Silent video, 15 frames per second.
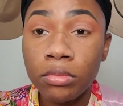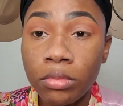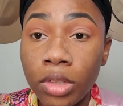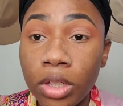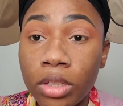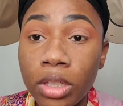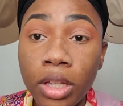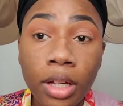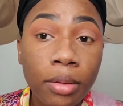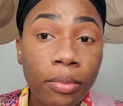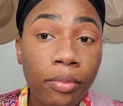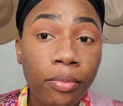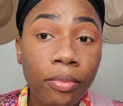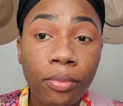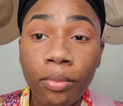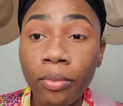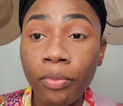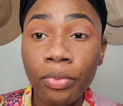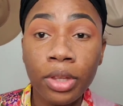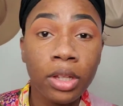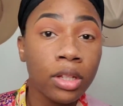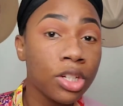You see that?
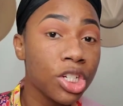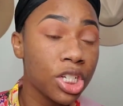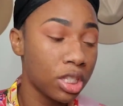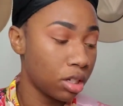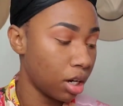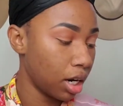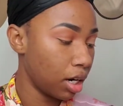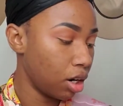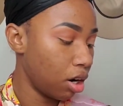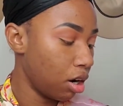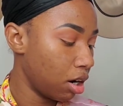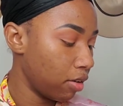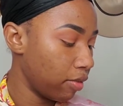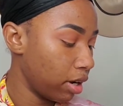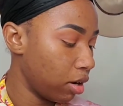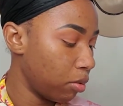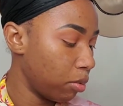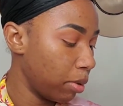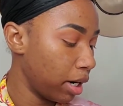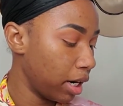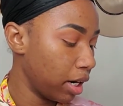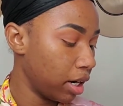Just to kind of carve out
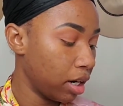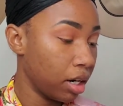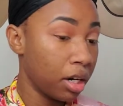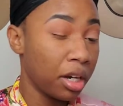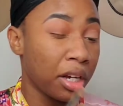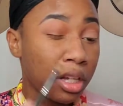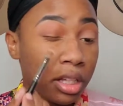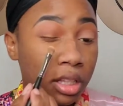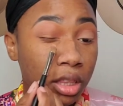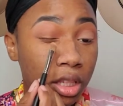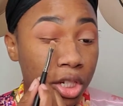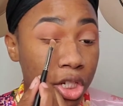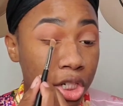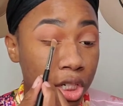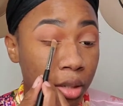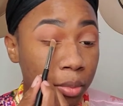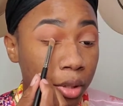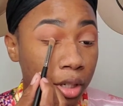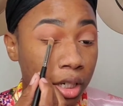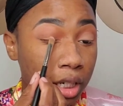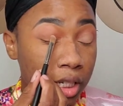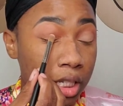where the
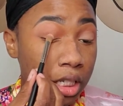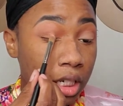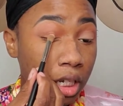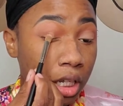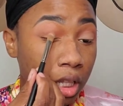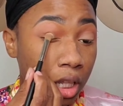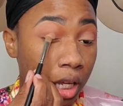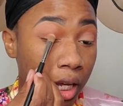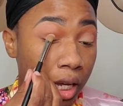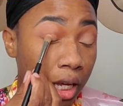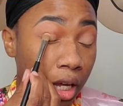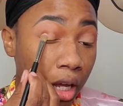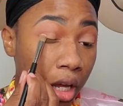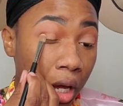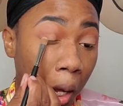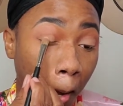shimmer needs to lay.